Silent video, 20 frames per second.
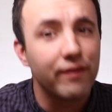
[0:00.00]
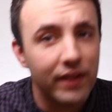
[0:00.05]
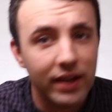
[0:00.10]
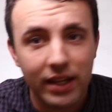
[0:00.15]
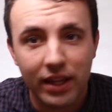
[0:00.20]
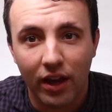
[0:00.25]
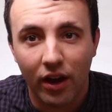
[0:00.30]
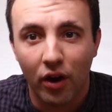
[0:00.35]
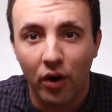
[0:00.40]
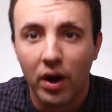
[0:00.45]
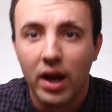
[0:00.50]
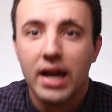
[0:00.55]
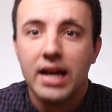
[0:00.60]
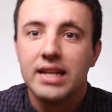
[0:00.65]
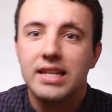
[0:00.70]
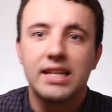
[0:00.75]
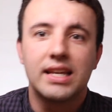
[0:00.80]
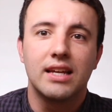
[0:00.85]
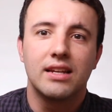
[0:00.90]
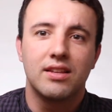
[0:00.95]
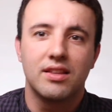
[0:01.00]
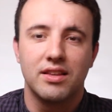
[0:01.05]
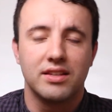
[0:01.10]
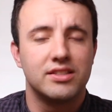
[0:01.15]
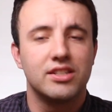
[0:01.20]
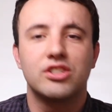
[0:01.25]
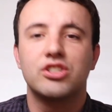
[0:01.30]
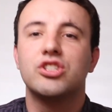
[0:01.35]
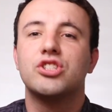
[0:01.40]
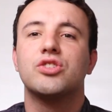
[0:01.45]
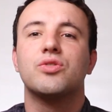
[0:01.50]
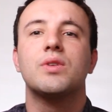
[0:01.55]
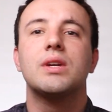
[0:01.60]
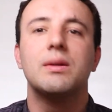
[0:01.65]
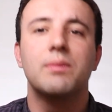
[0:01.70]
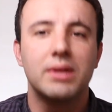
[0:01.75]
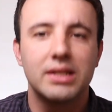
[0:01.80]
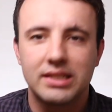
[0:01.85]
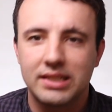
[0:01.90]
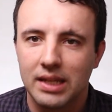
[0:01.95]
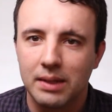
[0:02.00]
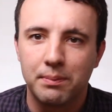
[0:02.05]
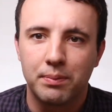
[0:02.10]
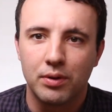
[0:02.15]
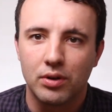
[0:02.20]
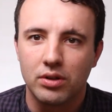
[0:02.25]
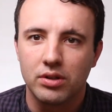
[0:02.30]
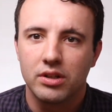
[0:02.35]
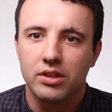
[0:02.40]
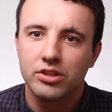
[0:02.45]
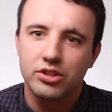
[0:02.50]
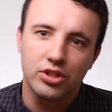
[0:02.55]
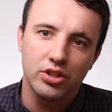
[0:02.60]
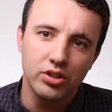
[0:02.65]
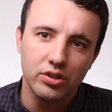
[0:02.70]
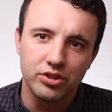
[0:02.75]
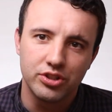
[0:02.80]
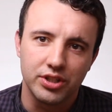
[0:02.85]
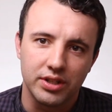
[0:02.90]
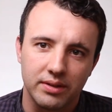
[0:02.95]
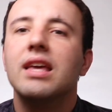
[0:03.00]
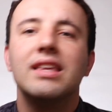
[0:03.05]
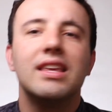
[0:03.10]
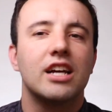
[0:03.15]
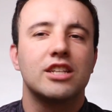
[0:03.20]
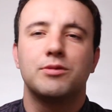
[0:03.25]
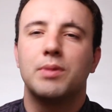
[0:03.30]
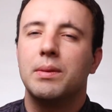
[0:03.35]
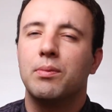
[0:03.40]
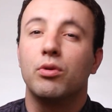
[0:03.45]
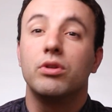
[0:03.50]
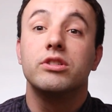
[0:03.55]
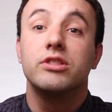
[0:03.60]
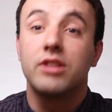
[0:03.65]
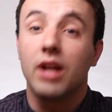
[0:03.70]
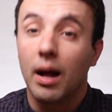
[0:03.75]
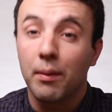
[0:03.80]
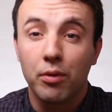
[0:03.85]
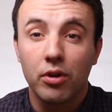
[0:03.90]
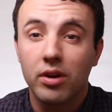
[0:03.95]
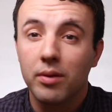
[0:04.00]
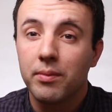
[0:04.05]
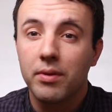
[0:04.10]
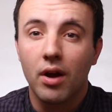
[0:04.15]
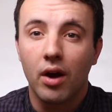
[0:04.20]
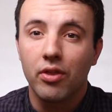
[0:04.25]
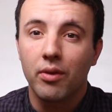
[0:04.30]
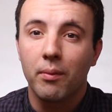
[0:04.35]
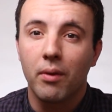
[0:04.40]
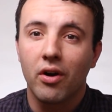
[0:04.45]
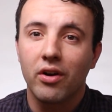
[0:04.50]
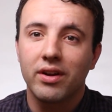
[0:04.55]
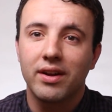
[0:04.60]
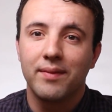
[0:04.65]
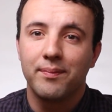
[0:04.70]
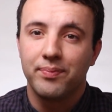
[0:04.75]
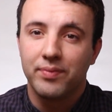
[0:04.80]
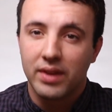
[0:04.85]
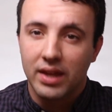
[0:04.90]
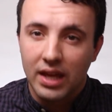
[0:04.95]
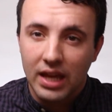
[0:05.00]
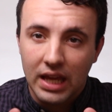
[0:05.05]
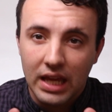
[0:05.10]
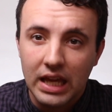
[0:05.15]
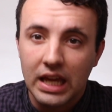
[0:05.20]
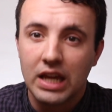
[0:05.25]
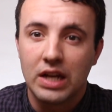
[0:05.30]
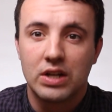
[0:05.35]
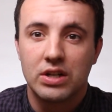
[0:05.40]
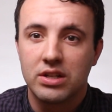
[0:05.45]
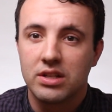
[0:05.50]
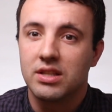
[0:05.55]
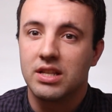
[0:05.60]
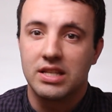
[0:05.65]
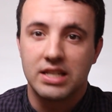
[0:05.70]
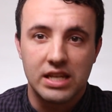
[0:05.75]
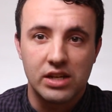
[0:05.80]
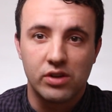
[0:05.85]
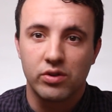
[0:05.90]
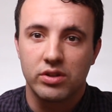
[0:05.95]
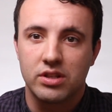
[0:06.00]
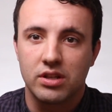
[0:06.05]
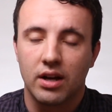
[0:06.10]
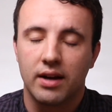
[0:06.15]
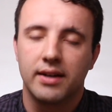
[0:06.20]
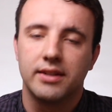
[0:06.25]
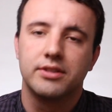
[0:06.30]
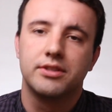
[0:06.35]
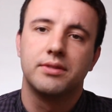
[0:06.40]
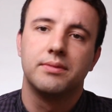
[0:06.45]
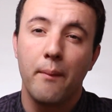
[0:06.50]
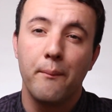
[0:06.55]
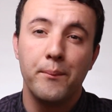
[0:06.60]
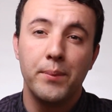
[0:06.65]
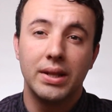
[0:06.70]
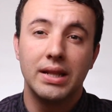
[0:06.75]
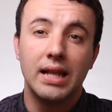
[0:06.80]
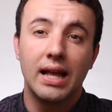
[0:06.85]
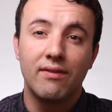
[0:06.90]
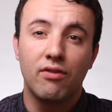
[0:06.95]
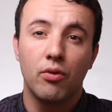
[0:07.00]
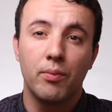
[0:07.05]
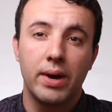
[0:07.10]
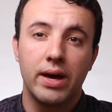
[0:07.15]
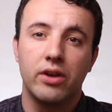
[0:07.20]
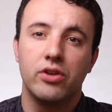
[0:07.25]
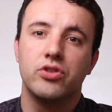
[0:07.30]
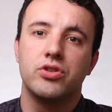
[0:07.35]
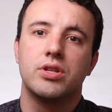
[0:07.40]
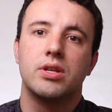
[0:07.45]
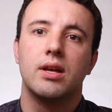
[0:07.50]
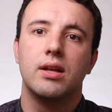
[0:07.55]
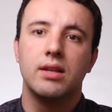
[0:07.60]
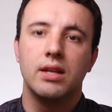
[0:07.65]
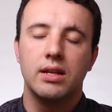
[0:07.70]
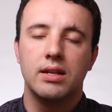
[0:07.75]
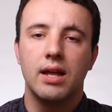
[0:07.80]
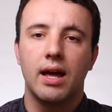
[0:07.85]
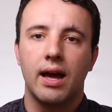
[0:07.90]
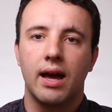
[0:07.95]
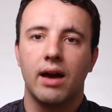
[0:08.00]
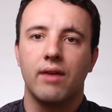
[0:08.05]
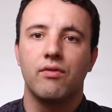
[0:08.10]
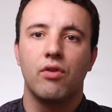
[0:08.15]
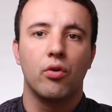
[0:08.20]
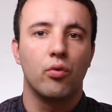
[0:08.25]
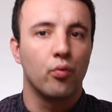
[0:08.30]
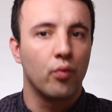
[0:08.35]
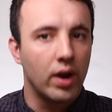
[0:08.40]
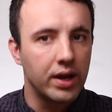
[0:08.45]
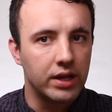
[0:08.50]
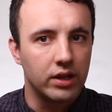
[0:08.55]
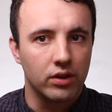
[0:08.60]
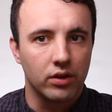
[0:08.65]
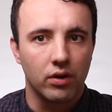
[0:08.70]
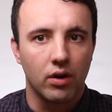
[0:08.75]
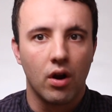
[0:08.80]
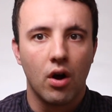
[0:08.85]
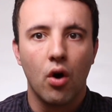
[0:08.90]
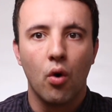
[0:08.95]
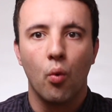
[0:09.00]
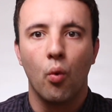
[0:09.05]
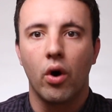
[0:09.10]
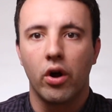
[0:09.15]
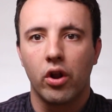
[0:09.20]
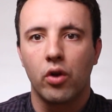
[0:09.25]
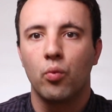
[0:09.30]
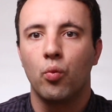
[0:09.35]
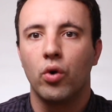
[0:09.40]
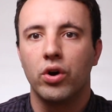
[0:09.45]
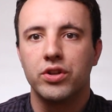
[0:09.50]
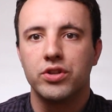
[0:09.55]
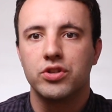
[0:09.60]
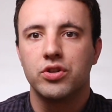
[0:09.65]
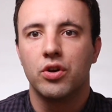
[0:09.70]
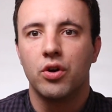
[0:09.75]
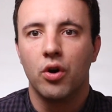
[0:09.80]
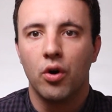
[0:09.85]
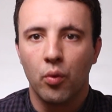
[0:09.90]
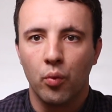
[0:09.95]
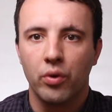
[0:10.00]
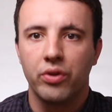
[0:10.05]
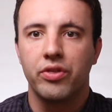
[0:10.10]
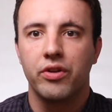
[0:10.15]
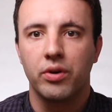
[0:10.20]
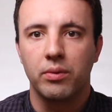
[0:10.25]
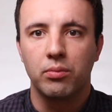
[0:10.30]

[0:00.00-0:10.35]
video to get to this extremely simple solution. Yes, people, stop looking beyond the mark. Here's the secret sauce. Mid-level managers need to have regular one-on-ones with their